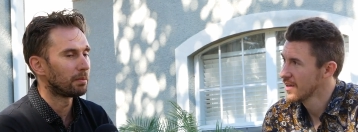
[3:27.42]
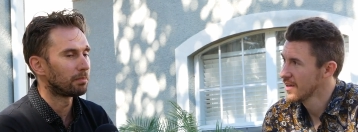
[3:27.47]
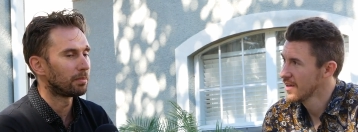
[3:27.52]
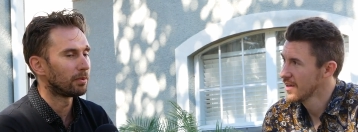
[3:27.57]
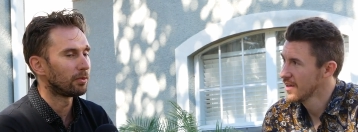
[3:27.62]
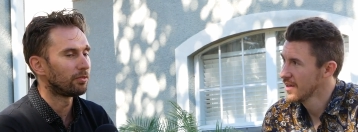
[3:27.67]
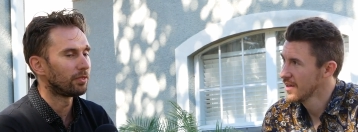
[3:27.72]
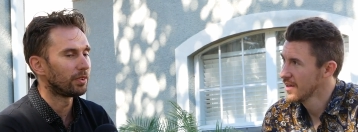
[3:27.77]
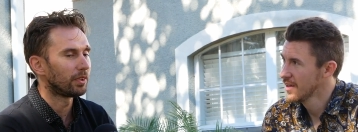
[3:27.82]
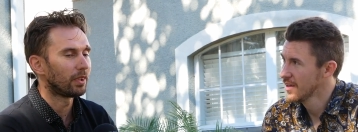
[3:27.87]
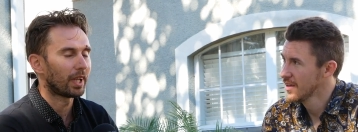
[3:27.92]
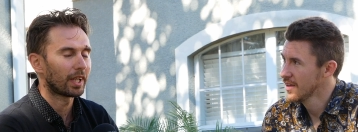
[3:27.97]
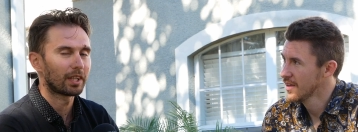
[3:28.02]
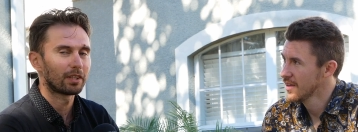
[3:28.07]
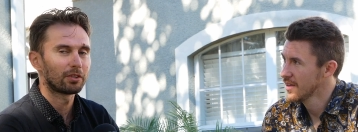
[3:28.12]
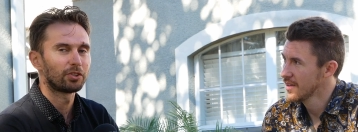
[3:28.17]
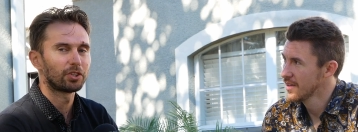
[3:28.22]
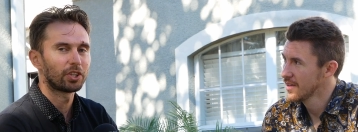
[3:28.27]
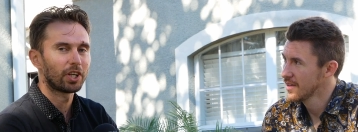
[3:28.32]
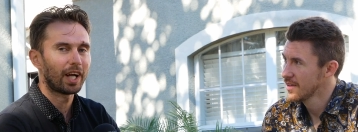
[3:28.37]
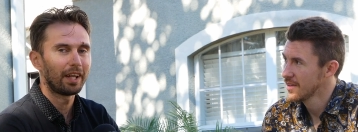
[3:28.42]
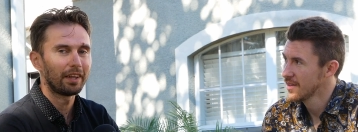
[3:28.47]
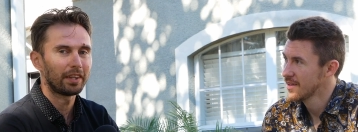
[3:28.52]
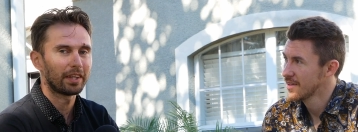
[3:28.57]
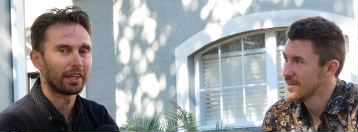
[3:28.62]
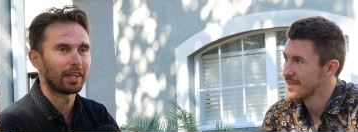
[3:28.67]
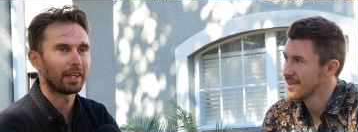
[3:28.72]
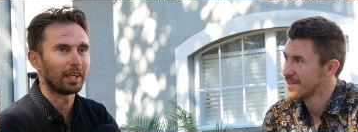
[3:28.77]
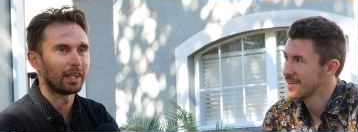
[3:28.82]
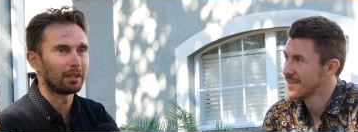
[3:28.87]
Speaker 1: people feel like a child
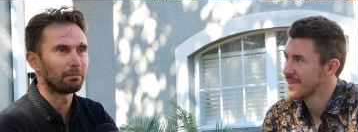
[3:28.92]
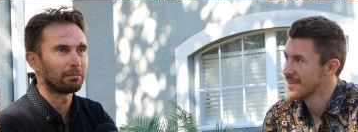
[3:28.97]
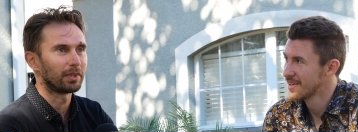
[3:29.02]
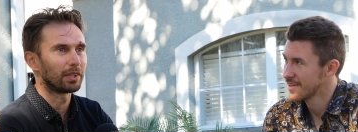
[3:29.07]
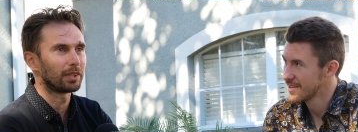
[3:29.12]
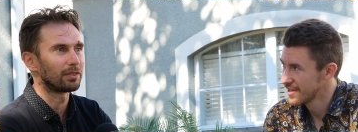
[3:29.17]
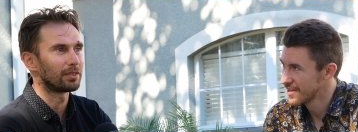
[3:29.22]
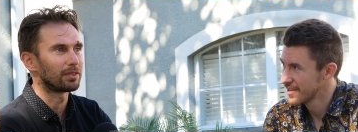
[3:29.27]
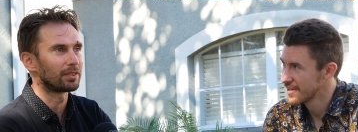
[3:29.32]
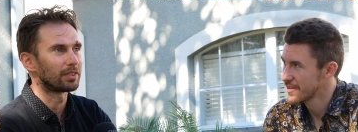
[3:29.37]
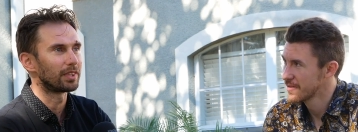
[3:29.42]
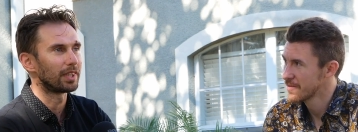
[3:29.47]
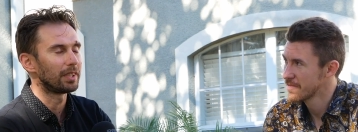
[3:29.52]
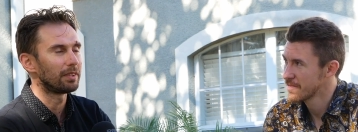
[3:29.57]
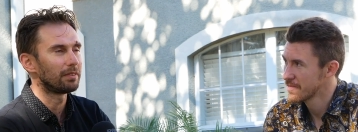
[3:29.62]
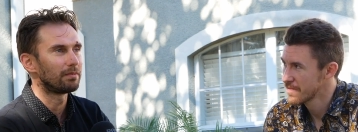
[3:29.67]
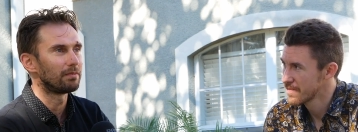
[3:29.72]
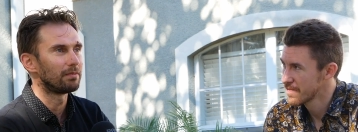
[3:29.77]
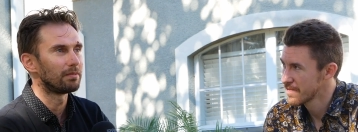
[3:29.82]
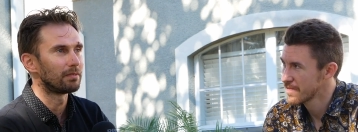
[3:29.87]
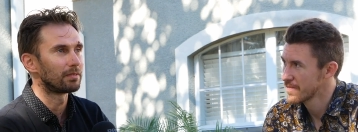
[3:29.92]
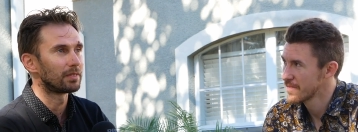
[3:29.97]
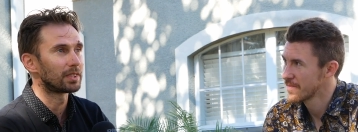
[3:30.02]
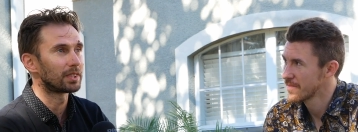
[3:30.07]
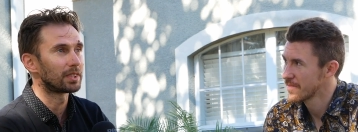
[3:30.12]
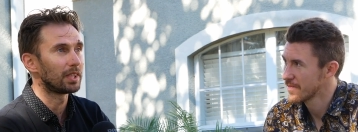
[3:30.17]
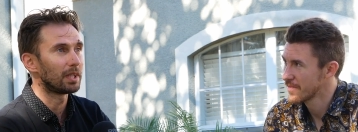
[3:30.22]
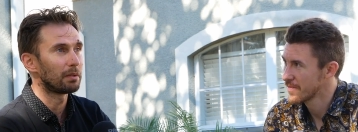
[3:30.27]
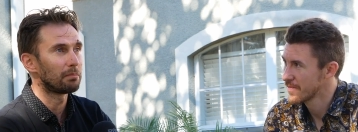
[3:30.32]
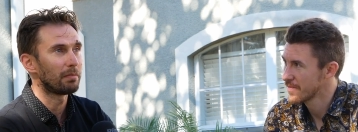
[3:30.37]
again because they
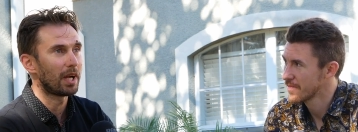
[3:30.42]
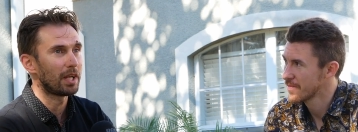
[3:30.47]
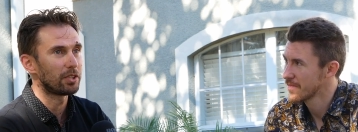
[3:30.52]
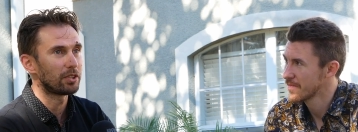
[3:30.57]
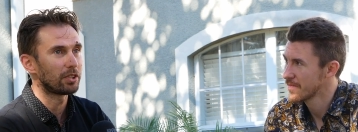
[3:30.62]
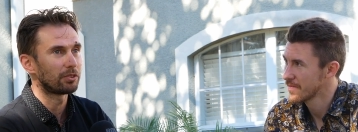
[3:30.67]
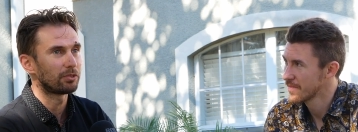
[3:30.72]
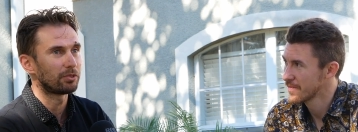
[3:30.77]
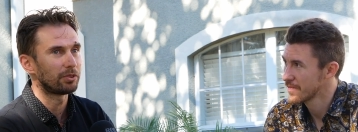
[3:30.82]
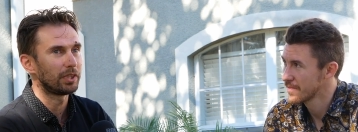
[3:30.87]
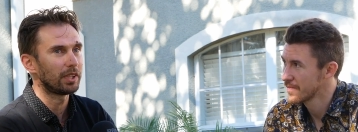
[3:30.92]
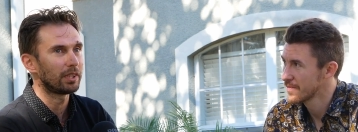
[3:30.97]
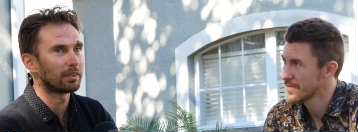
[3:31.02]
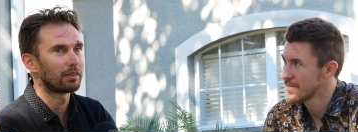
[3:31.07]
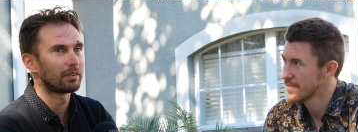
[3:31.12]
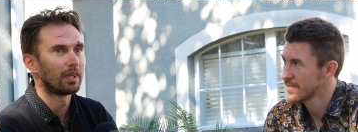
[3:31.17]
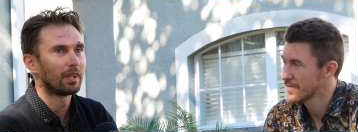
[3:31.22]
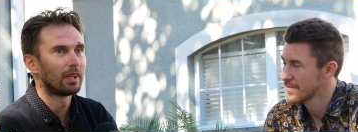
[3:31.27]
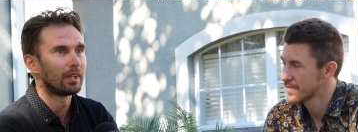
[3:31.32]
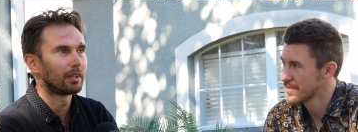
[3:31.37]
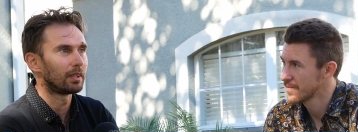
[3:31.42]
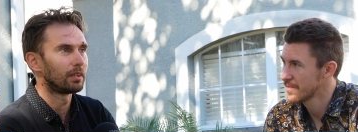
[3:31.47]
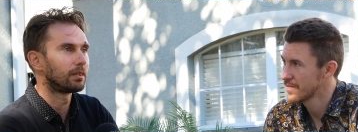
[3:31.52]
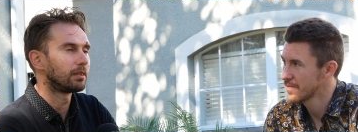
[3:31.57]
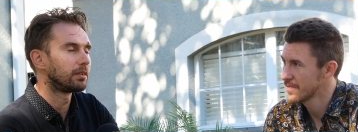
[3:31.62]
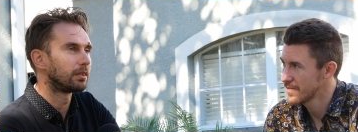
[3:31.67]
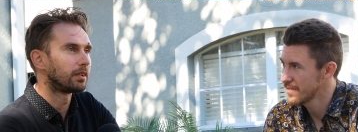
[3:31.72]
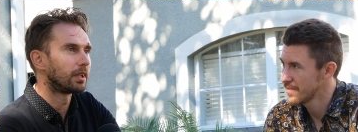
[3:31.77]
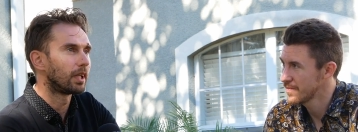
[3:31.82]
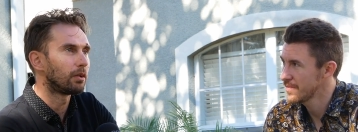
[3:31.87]
see a magic trick that
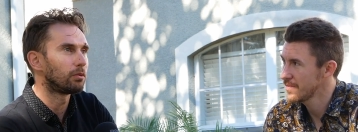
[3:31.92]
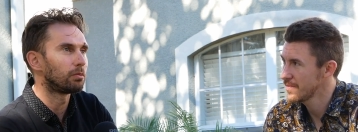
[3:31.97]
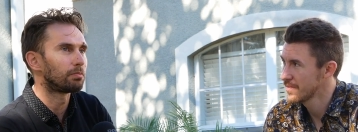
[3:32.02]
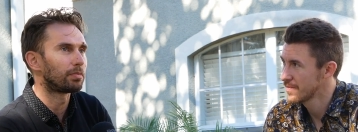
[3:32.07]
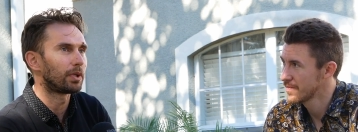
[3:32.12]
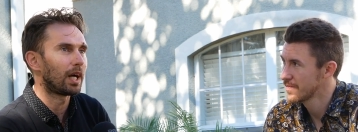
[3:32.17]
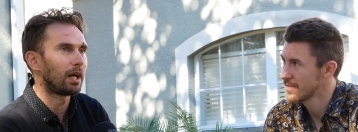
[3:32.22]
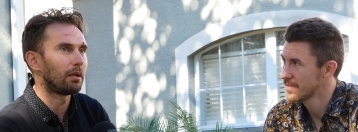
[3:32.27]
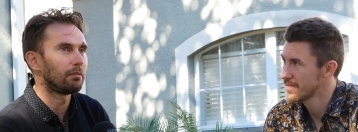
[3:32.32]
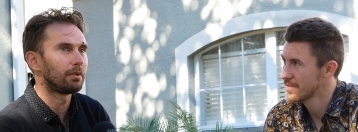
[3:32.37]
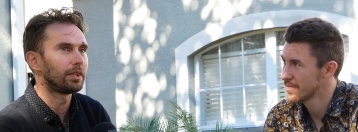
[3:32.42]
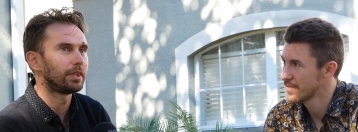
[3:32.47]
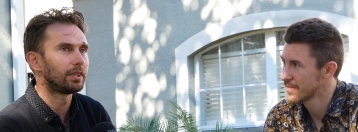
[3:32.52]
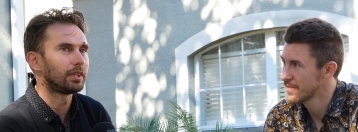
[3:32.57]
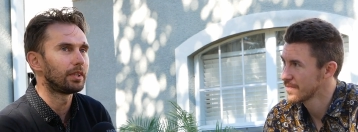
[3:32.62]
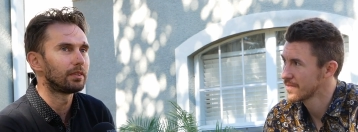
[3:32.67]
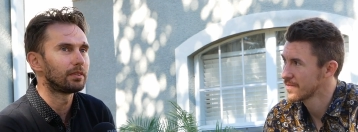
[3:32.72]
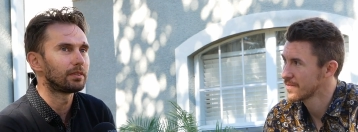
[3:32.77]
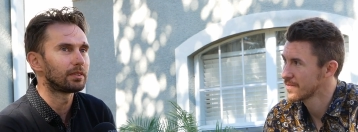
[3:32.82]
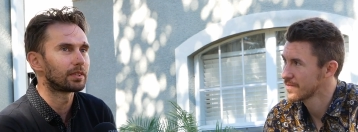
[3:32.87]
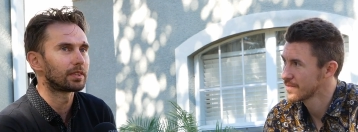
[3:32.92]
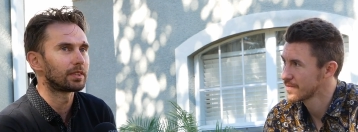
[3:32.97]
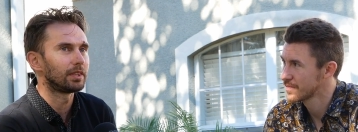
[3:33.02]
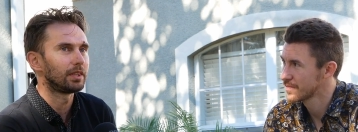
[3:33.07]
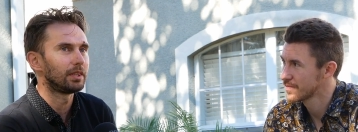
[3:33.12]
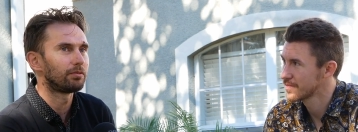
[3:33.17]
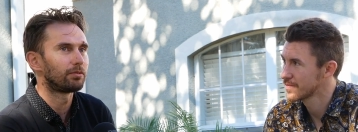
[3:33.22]
they probably didn't see